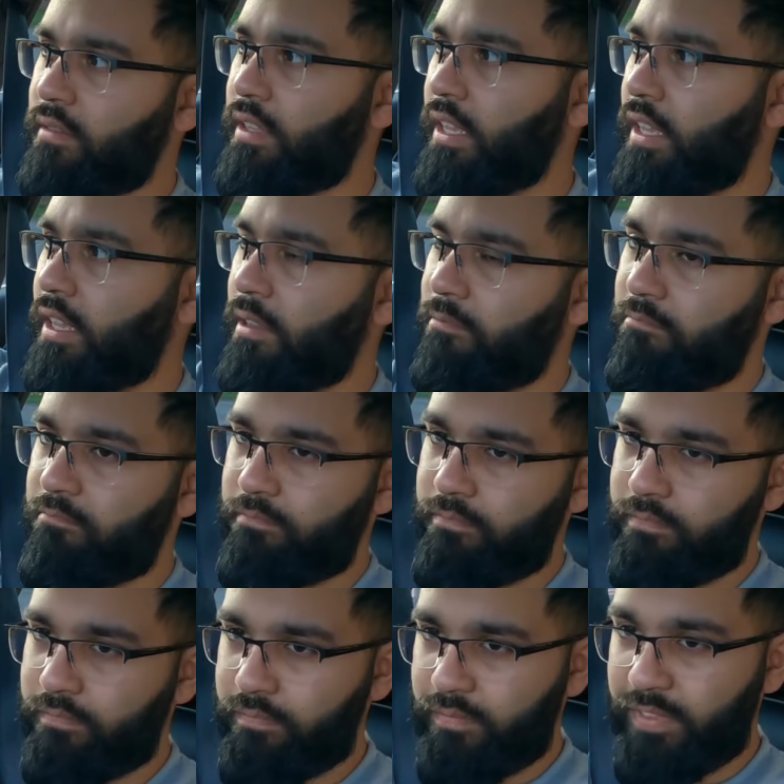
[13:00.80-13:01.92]
the
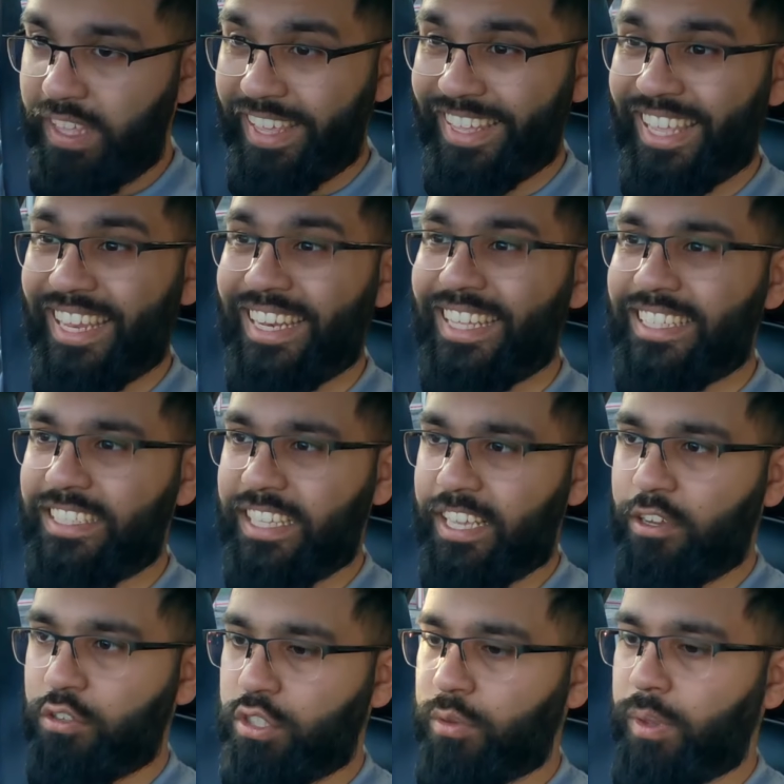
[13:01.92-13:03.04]
Achilles
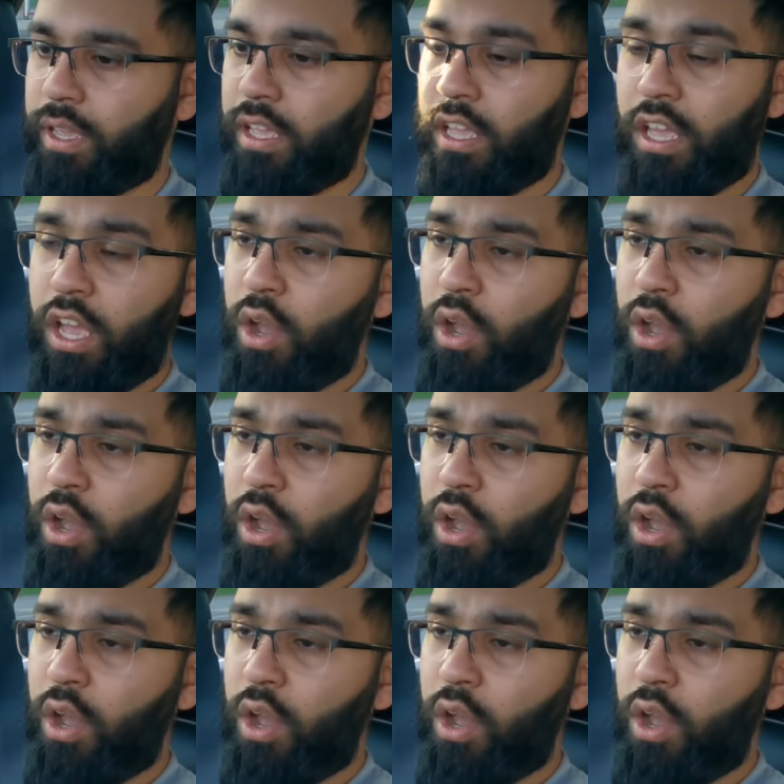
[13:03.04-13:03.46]
heel to it.